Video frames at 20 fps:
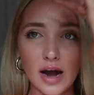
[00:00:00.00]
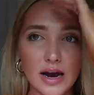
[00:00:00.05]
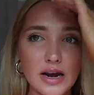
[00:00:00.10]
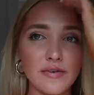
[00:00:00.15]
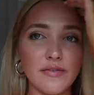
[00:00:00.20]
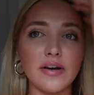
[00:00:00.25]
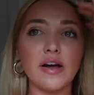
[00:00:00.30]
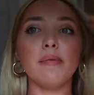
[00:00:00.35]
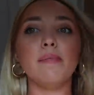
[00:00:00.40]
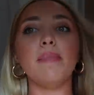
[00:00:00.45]
kind
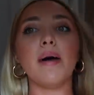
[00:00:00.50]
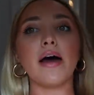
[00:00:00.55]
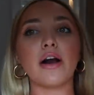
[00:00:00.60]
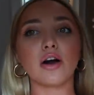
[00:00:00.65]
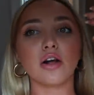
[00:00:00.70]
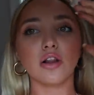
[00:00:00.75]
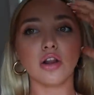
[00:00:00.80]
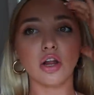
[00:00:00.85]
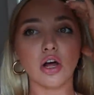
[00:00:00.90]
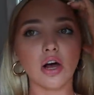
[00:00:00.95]
of like a
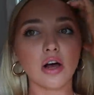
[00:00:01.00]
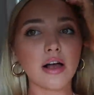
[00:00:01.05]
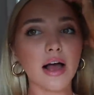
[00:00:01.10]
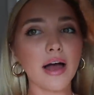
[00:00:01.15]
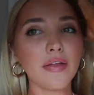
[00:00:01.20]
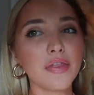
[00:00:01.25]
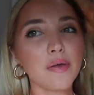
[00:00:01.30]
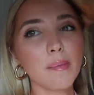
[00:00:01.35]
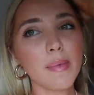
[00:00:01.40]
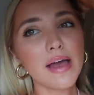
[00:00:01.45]
better look
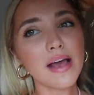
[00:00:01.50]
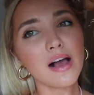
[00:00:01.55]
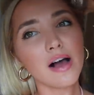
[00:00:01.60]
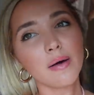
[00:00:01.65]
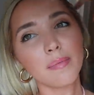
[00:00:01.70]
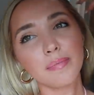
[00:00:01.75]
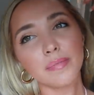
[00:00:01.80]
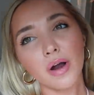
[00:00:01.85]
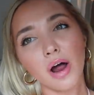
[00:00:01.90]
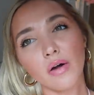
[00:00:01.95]
at the
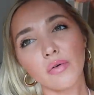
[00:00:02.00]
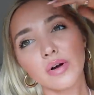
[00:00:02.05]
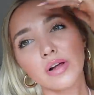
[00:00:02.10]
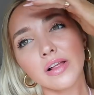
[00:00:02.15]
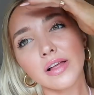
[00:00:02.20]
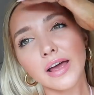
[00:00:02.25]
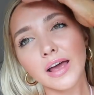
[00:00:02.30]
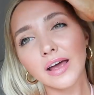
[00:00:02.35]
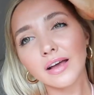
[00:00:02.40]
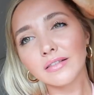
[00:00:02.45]
makeup. Not
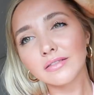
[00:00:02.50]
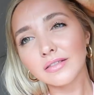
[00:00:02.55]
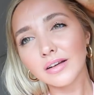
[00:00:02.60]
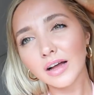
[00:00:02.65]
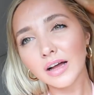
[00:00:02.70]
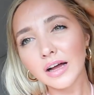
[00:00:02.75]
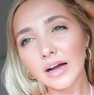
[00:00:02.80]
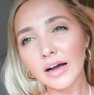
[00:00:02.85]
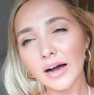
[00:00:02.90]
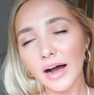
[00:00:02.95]
really.
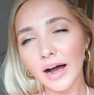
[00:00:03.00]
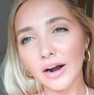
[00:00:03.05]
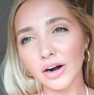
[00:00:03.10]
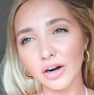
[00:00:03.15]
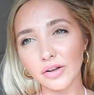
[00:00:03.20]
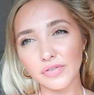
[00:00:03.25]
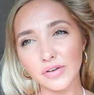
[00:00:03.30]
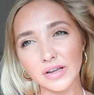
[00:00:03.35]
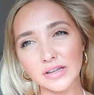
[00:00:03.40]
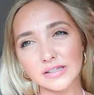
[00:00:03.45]
I don't
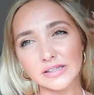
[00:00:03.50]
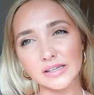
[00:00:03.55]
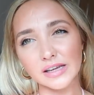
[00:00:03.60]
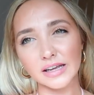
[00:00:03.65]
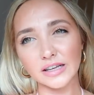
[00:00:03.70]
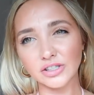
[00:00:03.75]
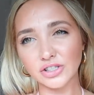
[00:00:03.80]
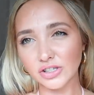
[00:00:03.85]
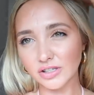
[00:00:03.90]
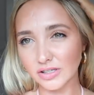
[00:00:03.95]
know if you can see.
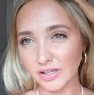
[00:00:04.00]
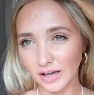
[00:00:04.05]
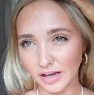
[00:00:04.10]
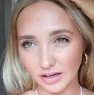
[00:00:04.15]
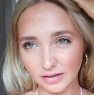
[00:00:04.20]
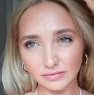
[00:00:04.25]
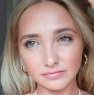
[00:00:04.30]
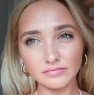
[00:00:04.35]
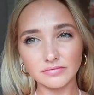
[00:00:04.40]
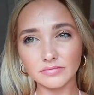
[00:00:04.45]
It's just
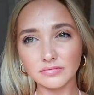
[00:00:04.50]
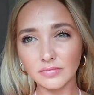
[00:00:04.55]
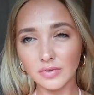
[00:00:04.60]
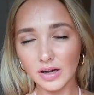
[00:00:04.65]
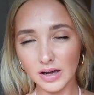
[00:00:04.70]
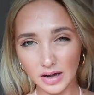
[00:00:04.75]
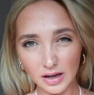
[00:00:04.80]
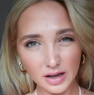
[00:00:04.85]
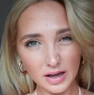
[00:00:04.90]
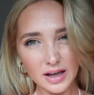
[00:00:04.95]
like,
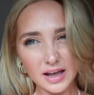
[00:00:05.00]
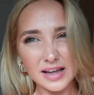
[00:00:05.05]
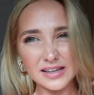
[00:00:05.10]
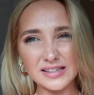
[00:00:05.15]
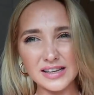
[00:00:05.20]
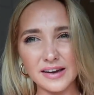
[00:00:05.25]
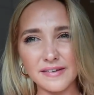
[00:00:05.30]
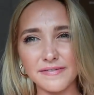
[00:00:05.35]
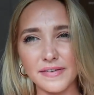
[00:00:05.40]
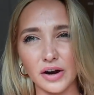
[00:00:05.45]

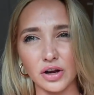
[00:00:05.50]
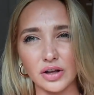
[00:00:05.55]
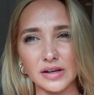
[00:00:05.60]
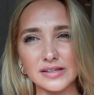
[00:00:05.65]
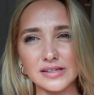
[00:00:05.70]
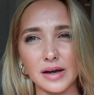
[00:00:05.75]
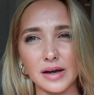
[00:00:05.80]
it's like fairly